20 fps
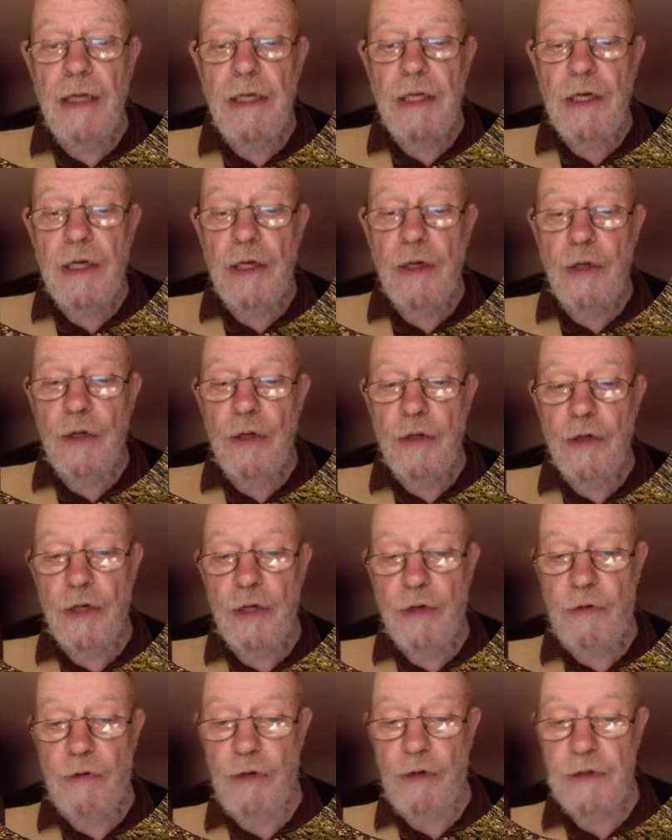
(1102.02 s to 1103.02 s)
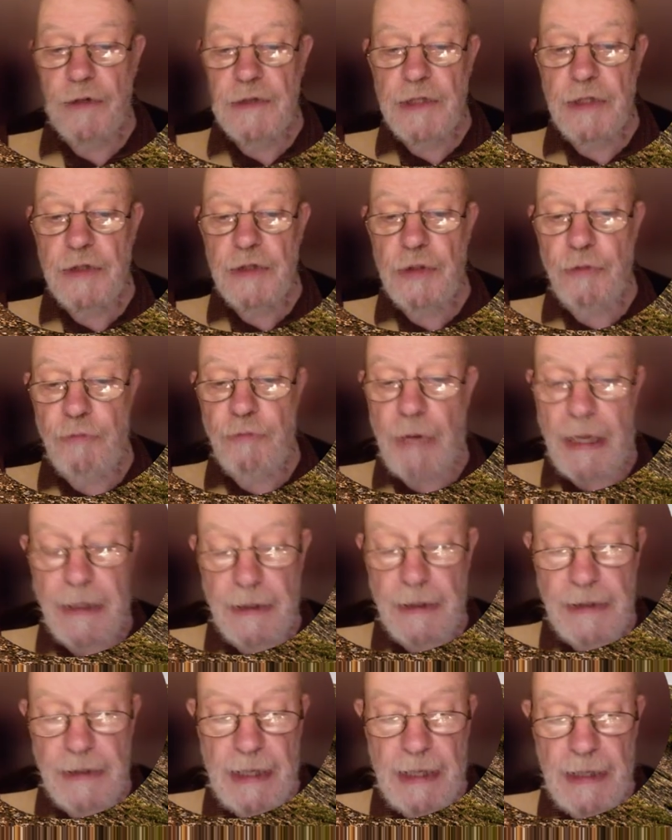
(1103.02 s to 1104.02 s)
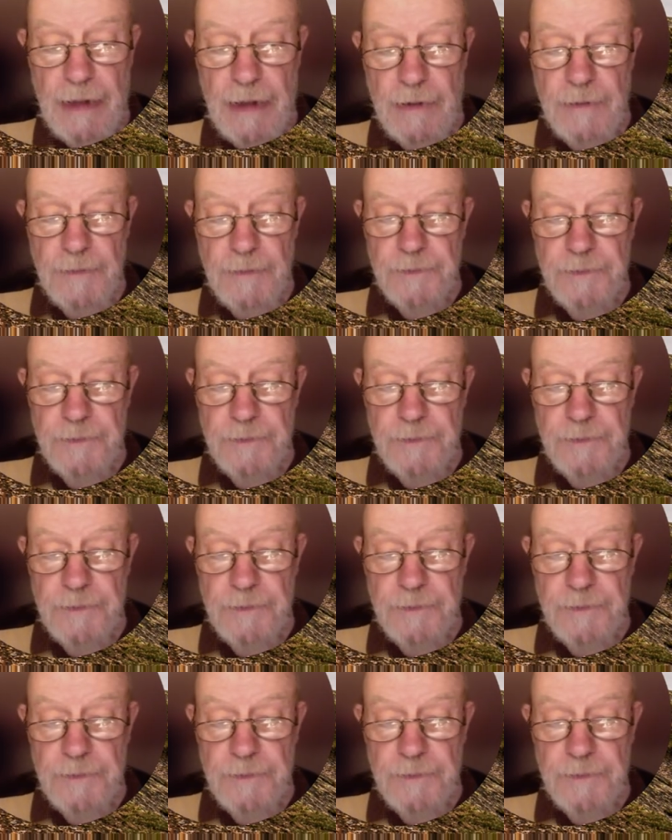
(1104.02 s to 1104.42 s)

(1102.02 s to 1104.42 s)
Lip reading: you can look across to Rannerdale.